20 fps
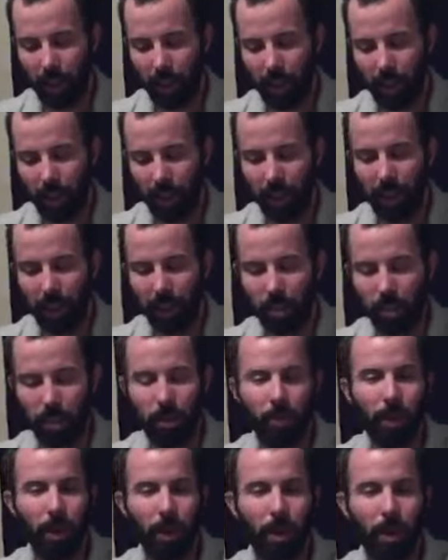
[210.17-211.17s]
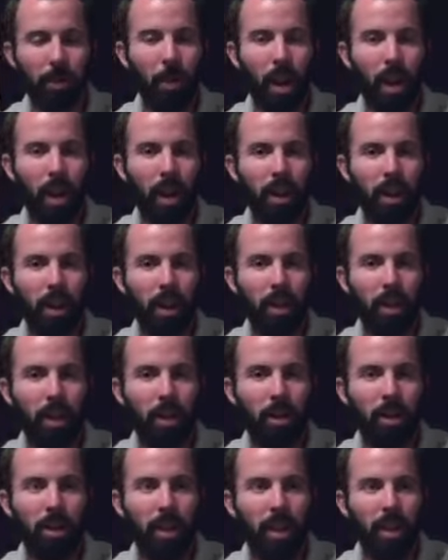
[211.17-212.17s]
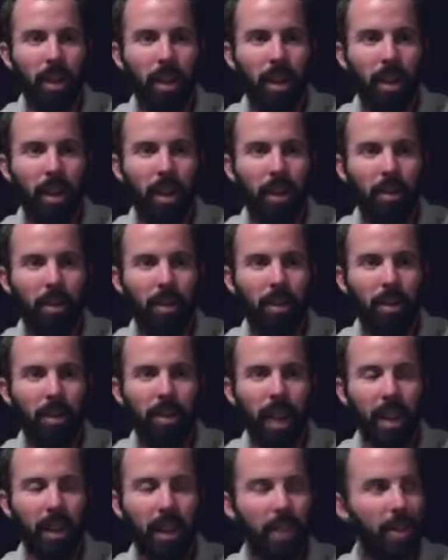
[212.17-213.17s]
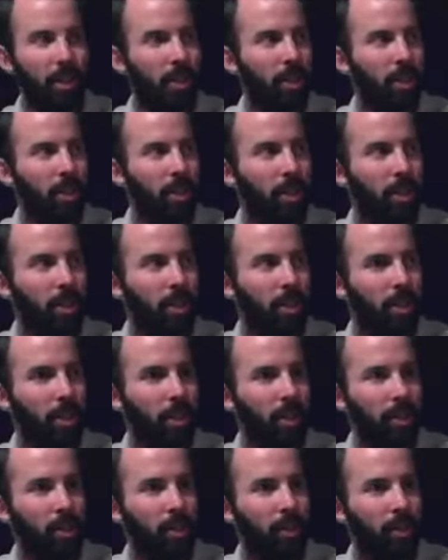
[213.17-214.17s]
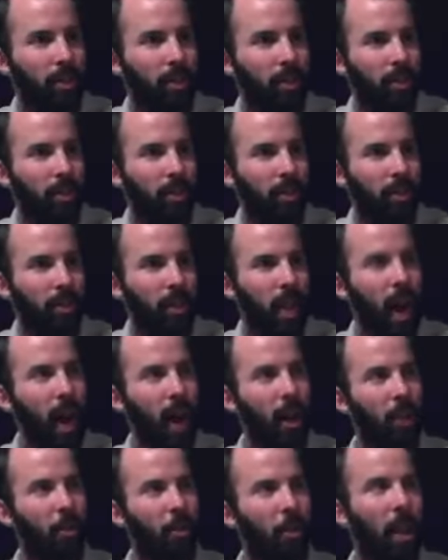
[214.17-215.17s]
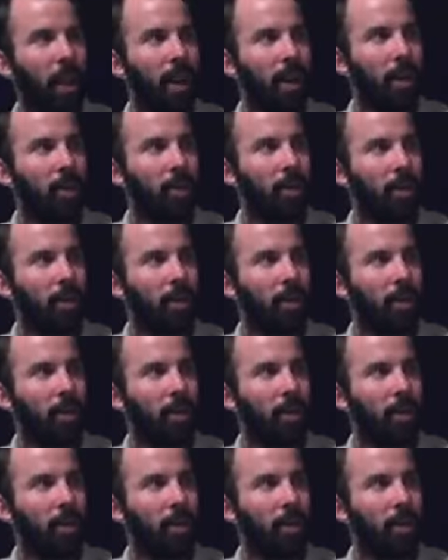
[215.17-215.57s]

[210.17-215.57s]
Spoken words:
It is the first watch that is not a watch.